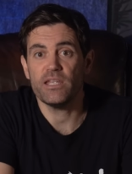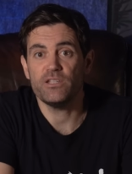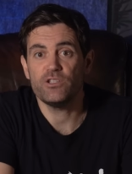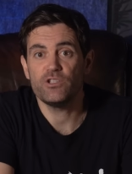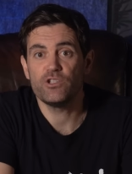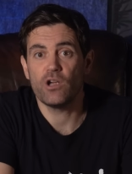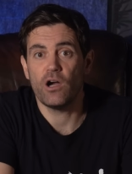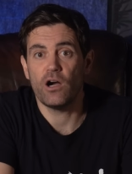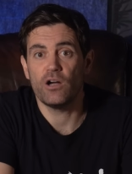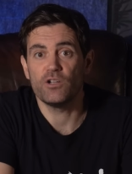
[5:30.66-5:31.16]
in
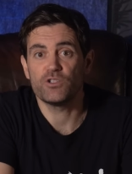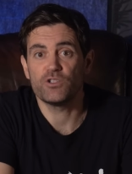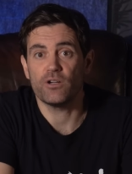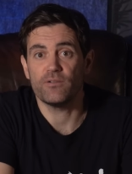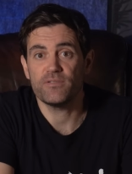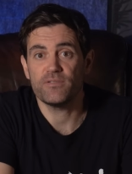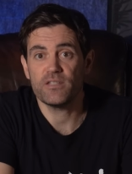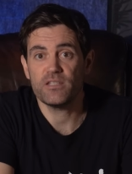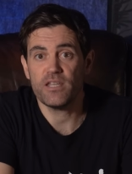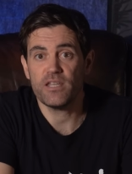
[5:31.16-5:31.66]
charge
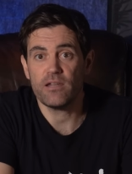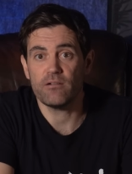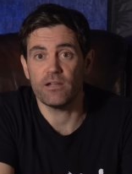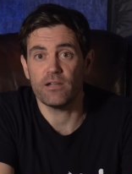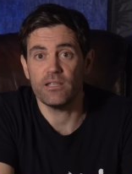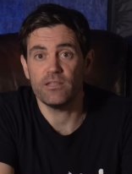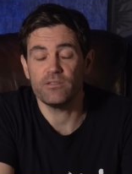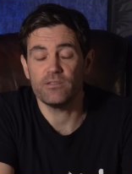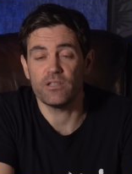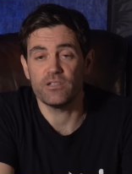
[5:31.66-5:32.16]
of
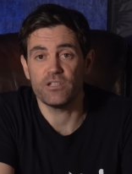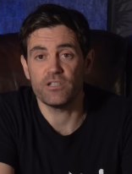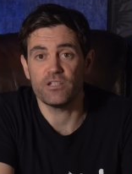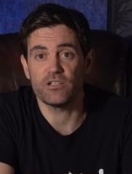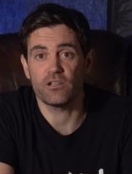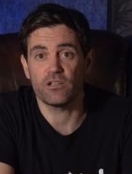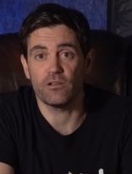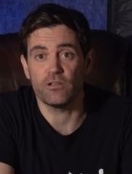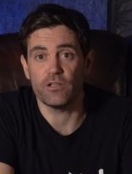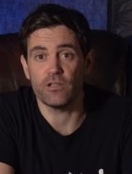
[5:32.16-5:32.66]
steering the
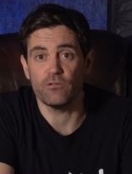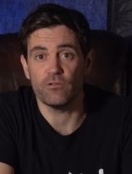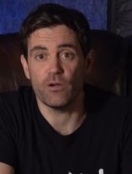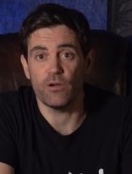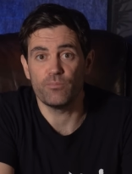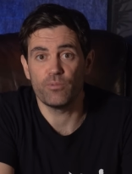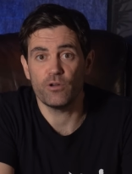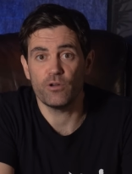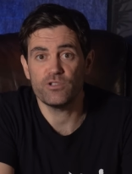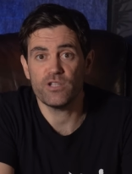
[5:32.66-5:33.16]
digital euro
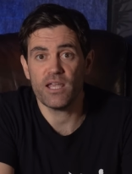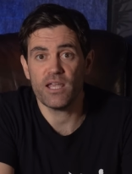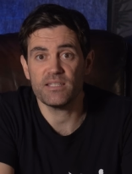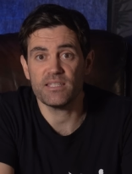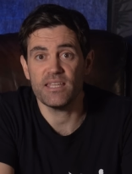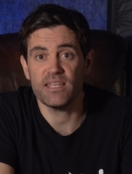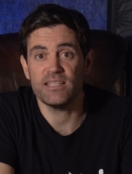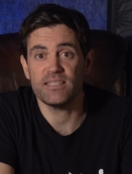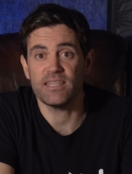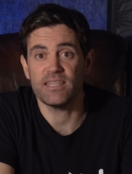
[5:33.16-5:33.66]
project
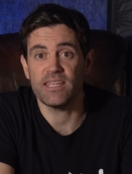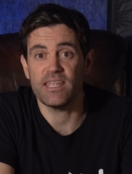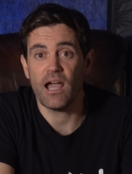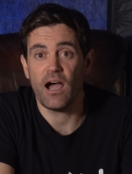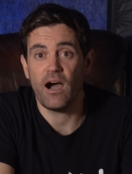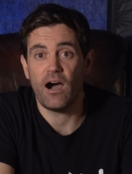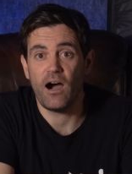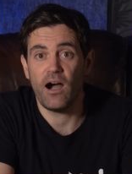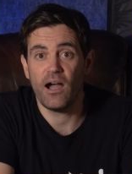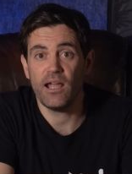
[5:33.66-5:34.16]
is the
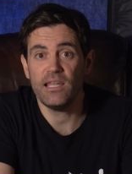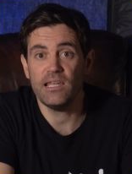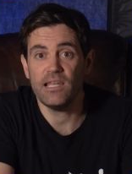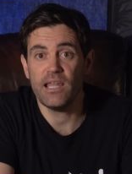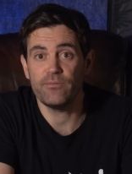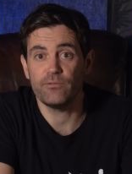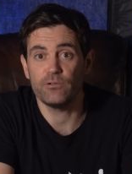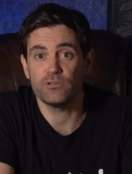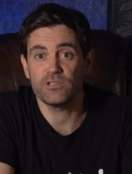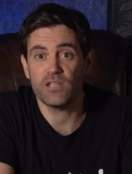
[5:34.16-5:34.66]
High
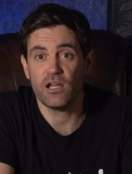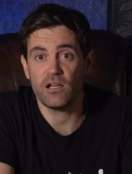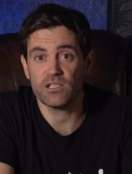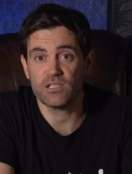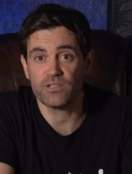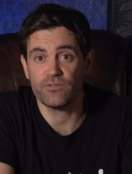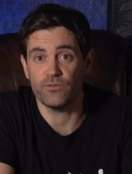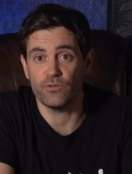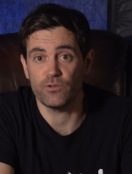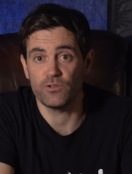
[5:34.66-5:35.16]
Level
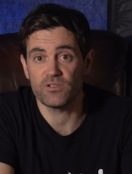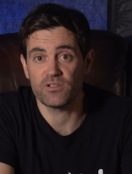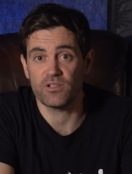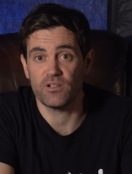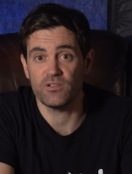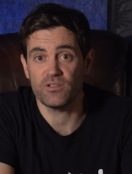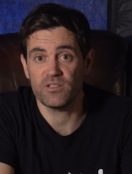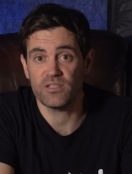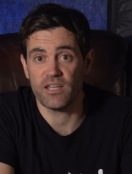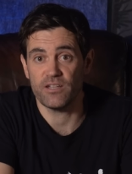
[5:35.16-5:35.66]
Task Force
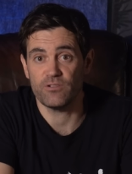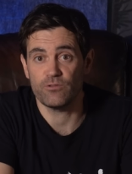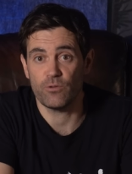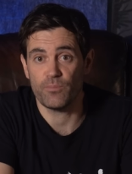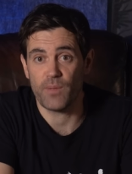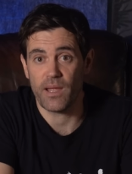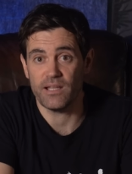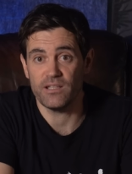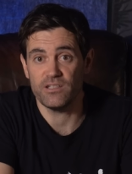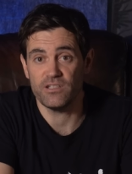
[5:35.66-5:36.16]
on Central
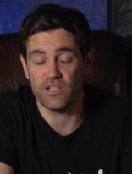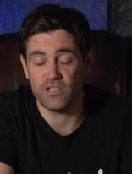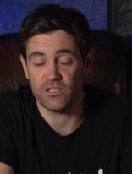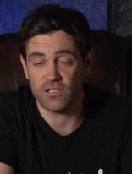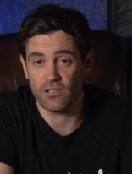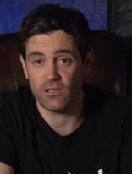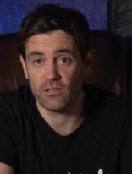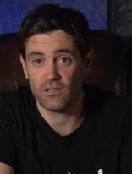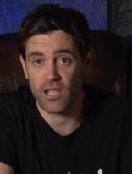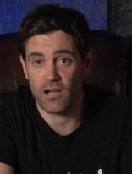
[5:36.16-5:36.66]
Bank
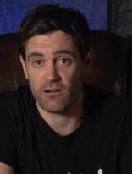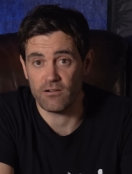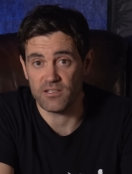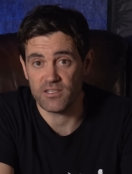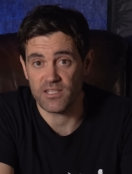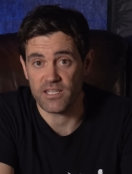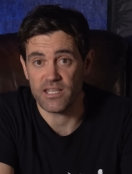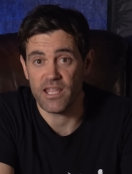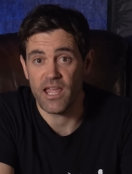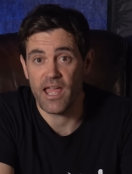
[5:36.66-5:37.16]
Digital
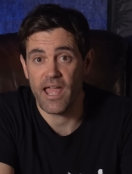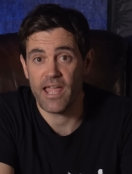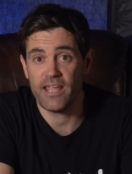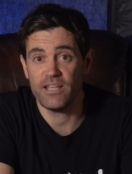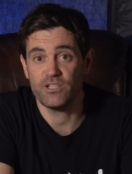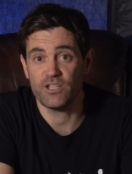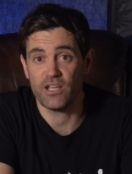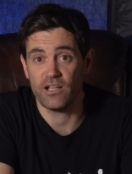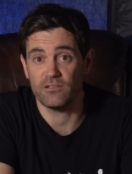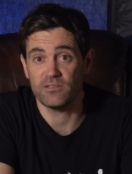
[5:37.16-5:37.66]
Currency,
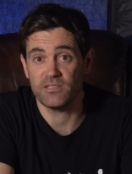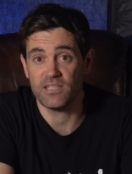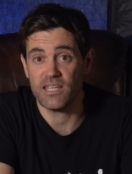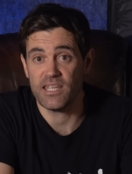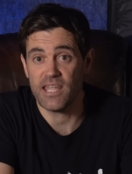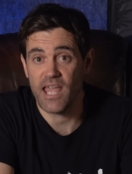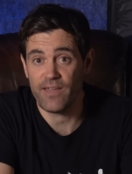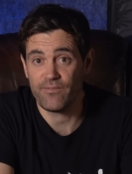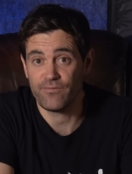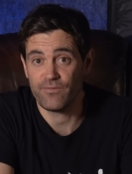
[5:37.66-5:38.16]

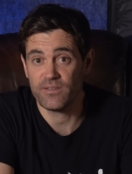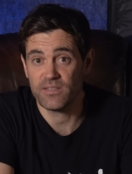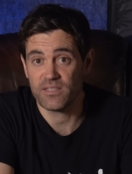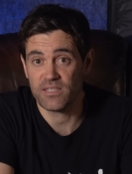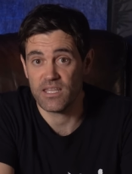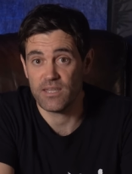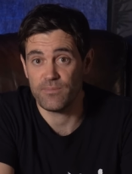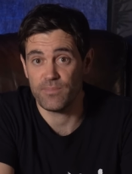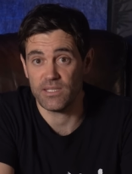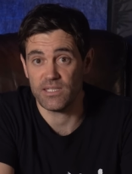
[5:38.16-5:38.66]
HLTF
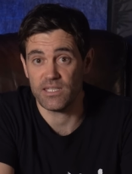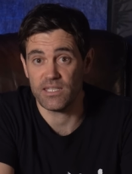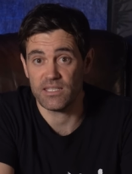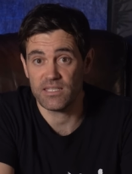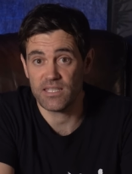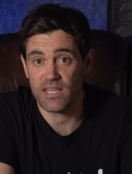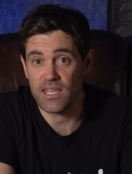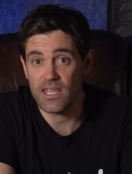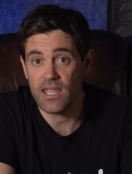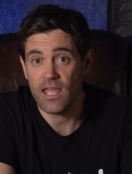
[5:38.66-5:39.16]

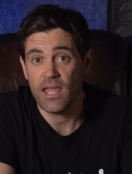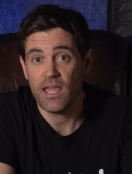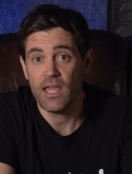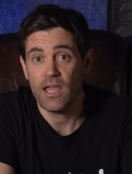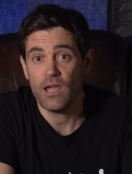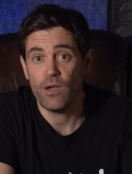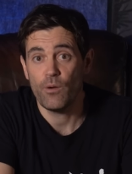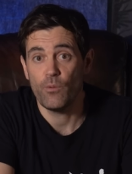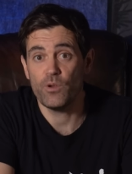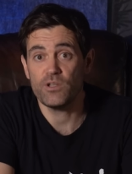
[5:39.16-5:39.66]
CBDC,
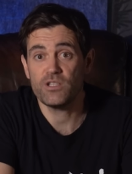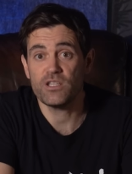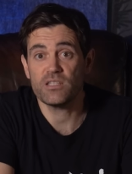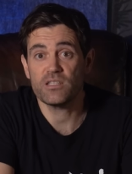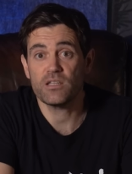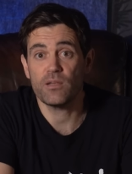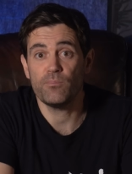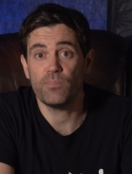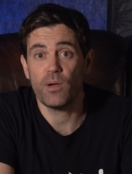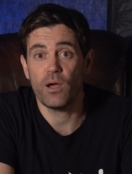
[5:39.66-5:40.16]
which is
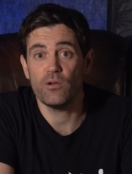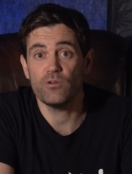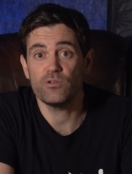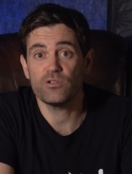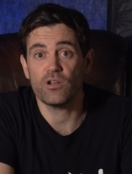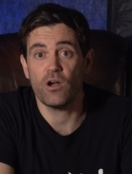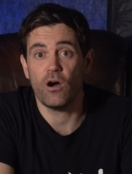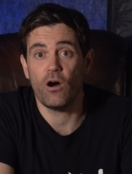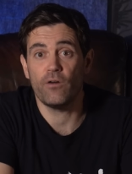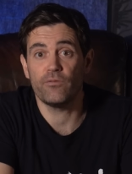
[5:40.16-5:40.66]

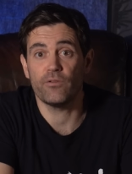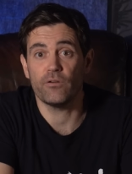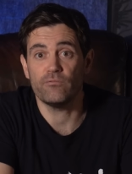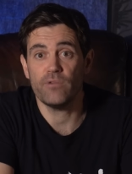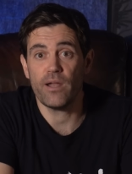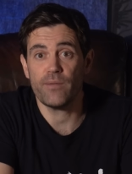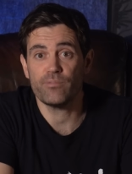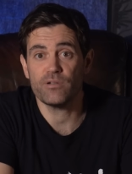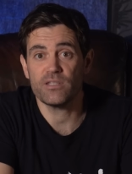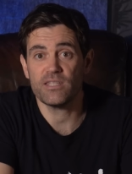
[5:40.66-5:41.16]
composed of
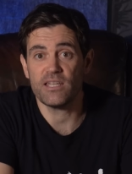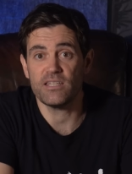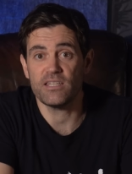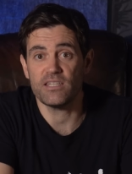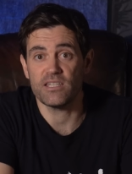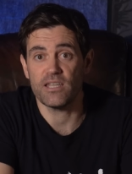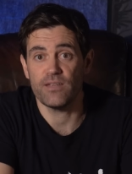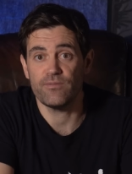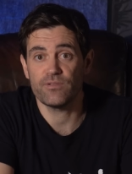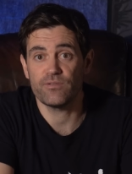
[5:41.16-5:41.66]

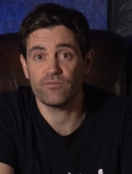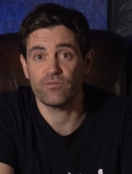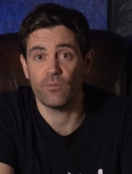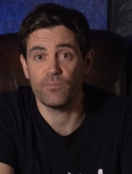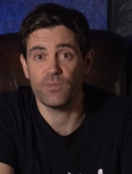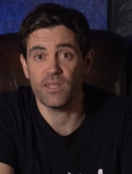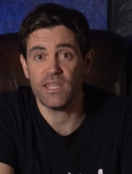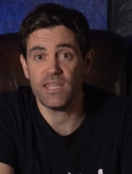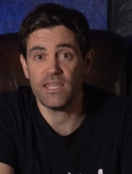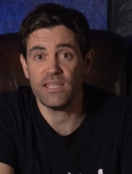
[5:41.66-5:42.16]
representatives
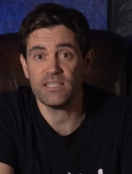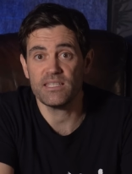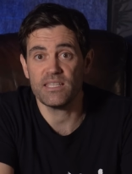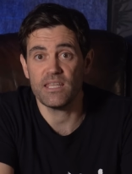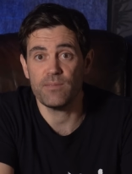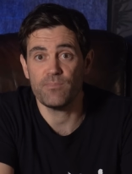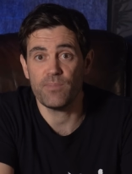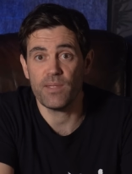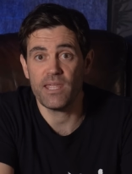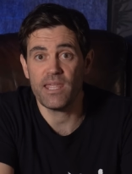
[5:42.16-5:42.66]
from the
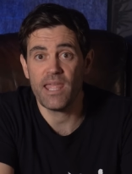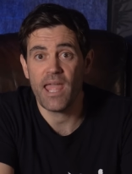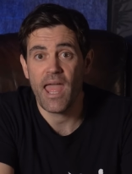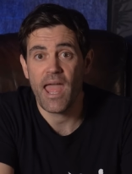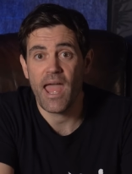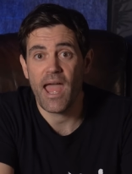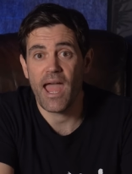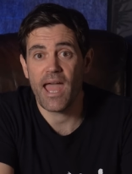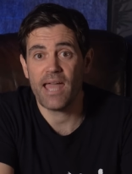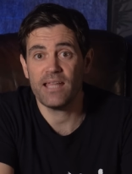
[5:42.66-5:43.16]
ECB
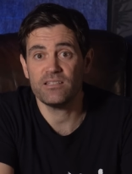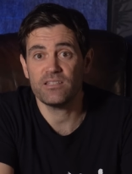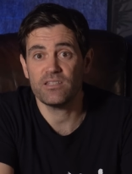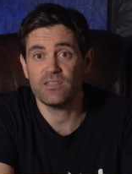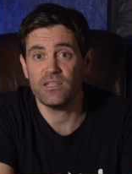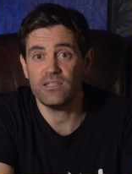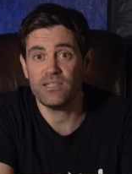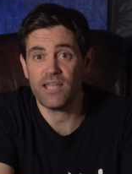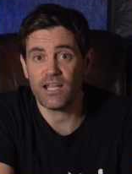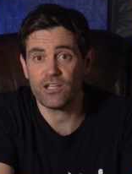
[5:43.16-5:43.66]
and
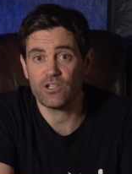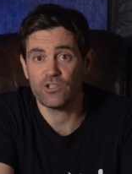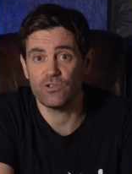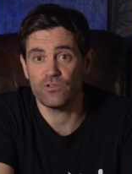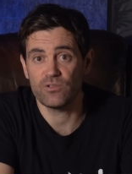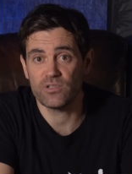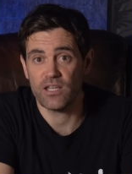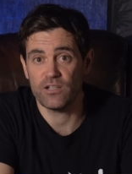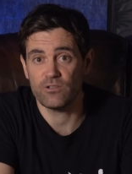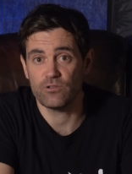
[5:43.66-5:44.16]
the
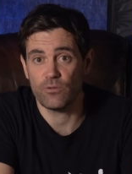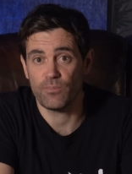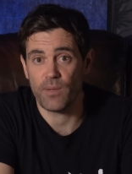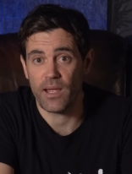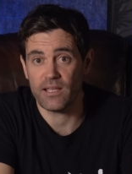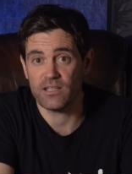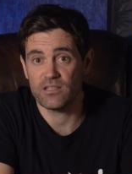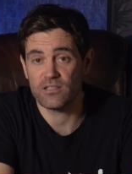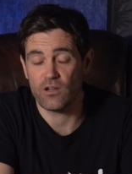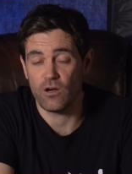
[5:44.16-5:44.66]
national central
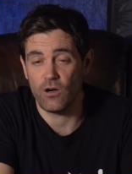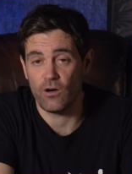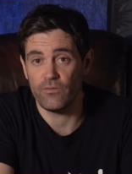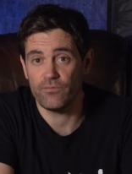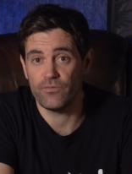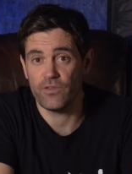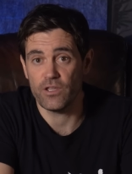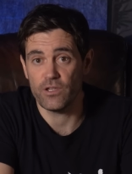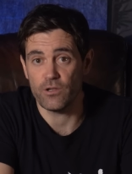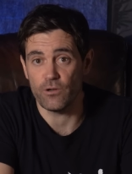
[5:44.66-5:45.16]
banks
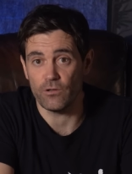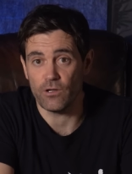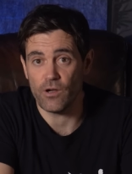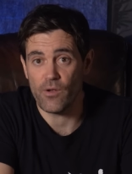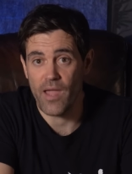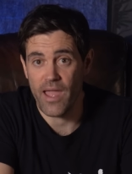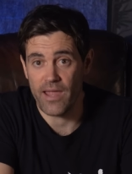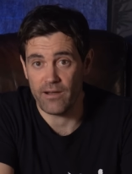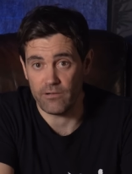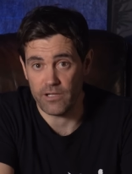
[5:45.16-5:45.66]
of the euro
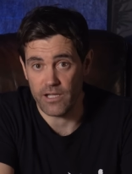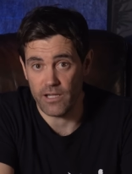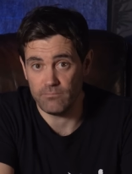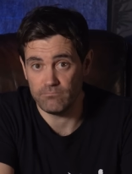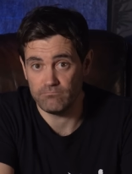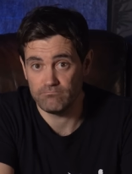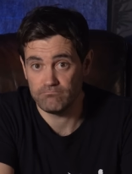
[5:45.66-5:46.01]
area.